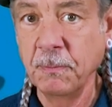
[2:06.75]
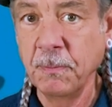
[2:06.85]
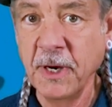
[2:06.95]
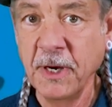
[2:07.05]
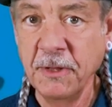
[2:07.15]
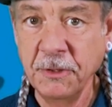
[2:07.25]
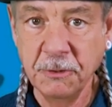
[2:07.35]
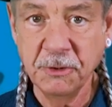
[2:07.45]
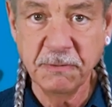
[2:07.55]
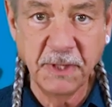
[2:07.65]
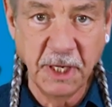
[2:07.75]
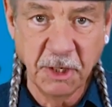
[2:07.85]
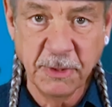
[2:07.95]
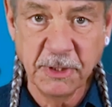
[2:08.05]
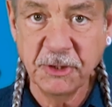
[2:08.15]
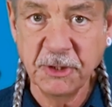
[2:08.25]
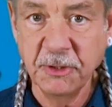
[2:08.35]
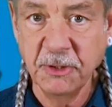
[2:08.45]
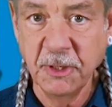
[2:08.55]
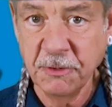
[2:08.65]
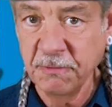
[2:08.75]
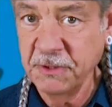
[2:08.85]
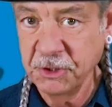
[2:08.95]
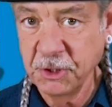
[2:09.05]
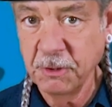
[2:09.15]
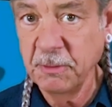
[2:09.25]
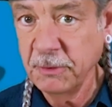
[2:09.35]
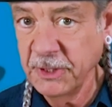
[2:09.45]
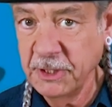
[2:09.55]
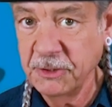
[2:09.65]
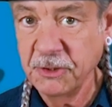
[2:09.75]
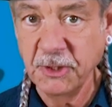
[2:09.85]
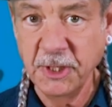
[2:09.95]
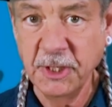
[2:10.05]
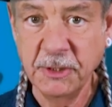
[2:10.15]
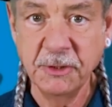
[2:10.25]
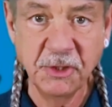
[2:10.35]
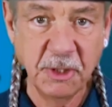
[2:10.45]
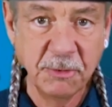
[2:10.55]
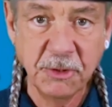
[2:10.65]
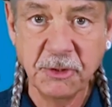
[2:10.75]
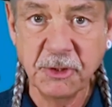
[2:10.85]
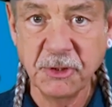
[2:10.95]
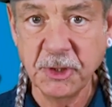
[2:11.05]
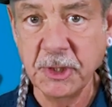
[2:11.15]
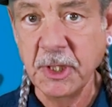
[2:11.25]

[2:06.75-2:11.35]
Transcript: by the use of cannabis and other visionary plants and substances. And